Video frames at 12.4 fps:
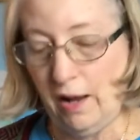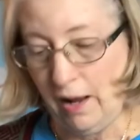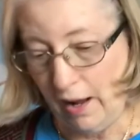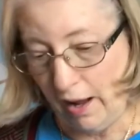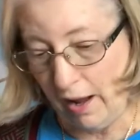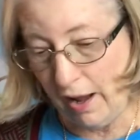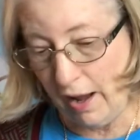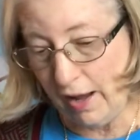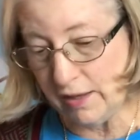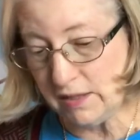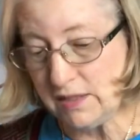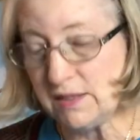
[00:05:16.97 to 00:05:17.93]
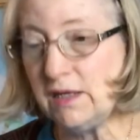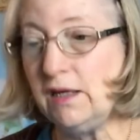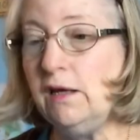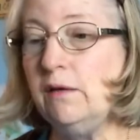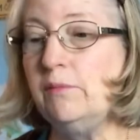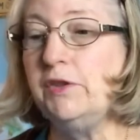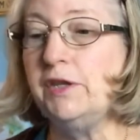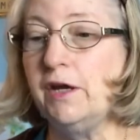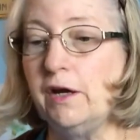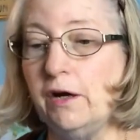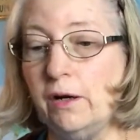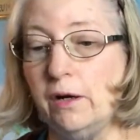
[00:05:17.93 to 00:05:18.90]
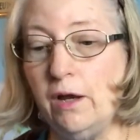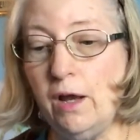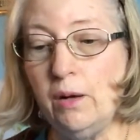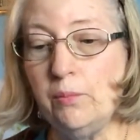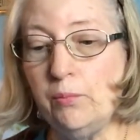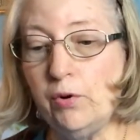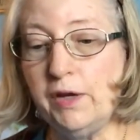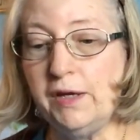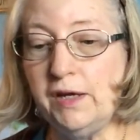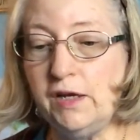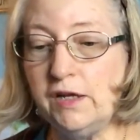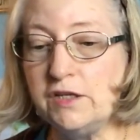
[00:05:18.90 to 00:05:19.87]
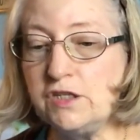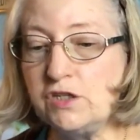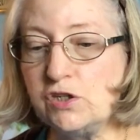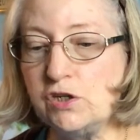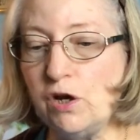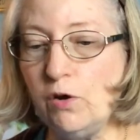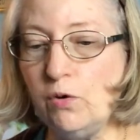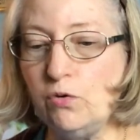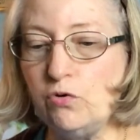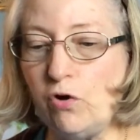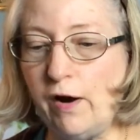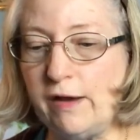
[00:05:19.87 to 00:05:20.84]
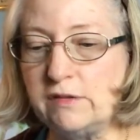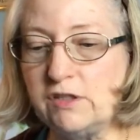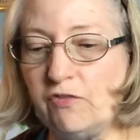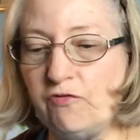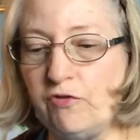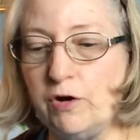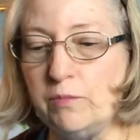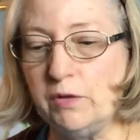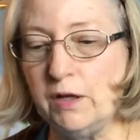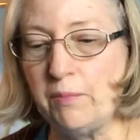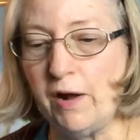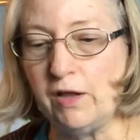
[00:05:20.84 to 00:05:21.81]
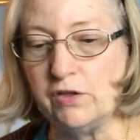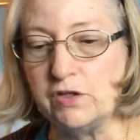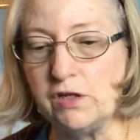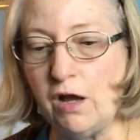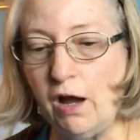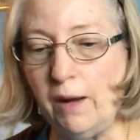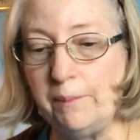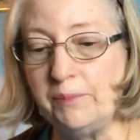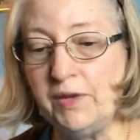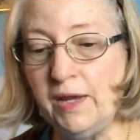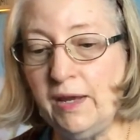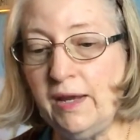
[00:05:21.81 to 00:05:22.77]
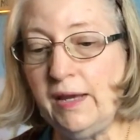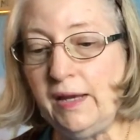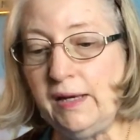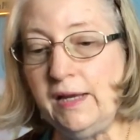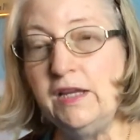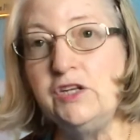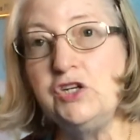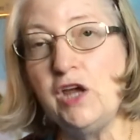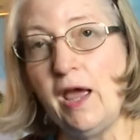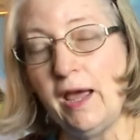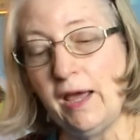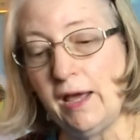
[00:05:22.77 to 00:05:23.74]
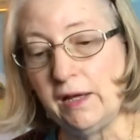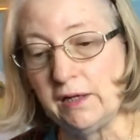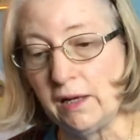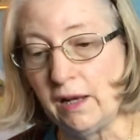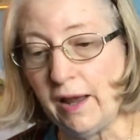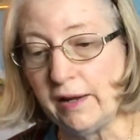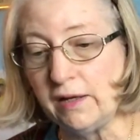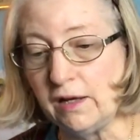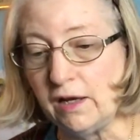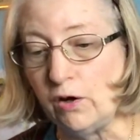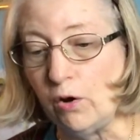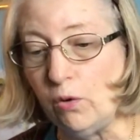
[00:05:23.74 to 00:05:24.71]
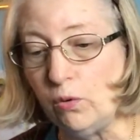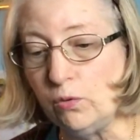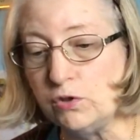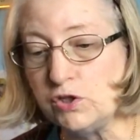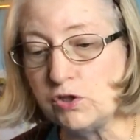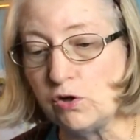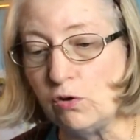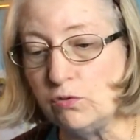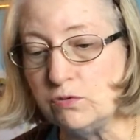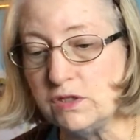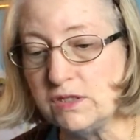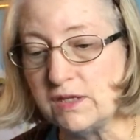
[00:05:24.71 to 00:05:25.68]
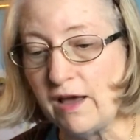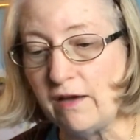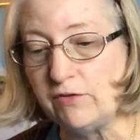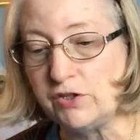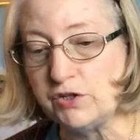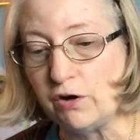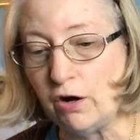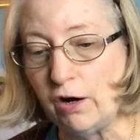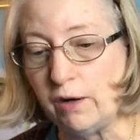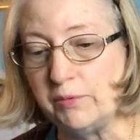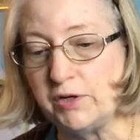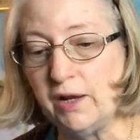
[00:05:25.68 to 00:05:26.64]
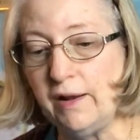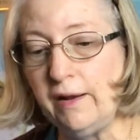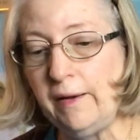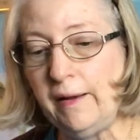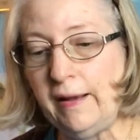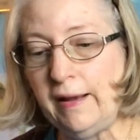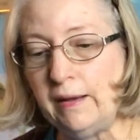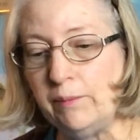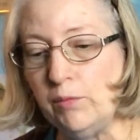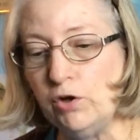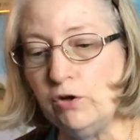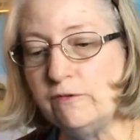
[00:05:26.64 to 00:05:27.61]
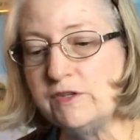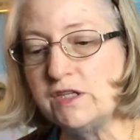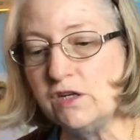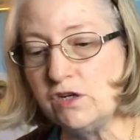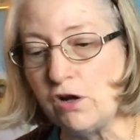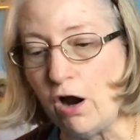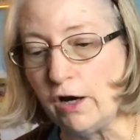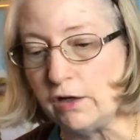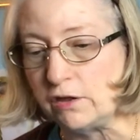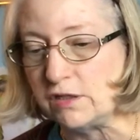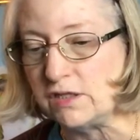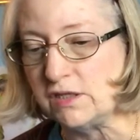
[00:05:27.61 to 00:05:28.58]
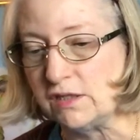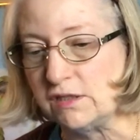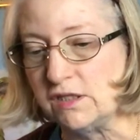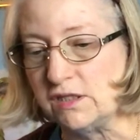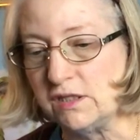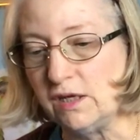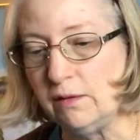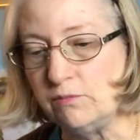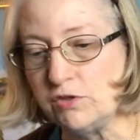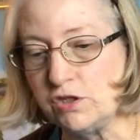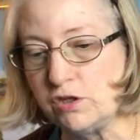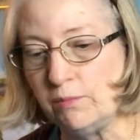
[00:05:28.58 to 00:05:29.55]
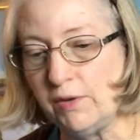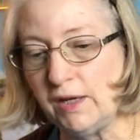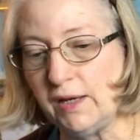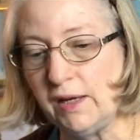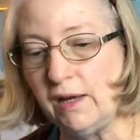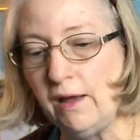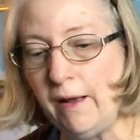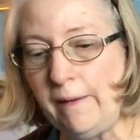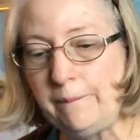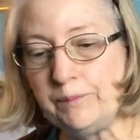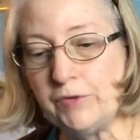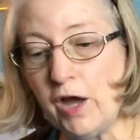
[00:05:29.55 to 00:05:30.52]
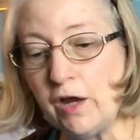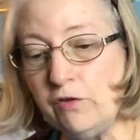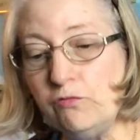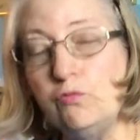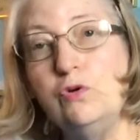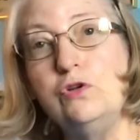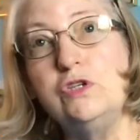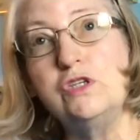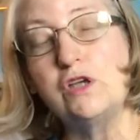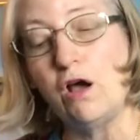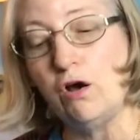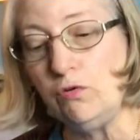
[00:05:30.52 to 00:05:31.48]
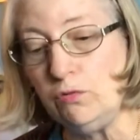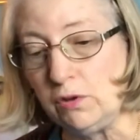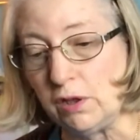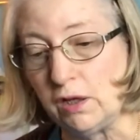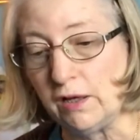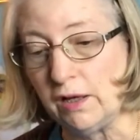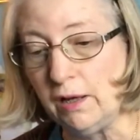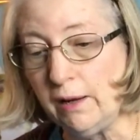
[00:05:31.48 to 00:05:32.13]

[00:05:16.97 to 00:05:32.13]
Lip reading: I see him there, bringing a stone grasped firmly by the top, in each hand like an old stone savage armed. He moves in darkness, as it seems to me, not of woods only,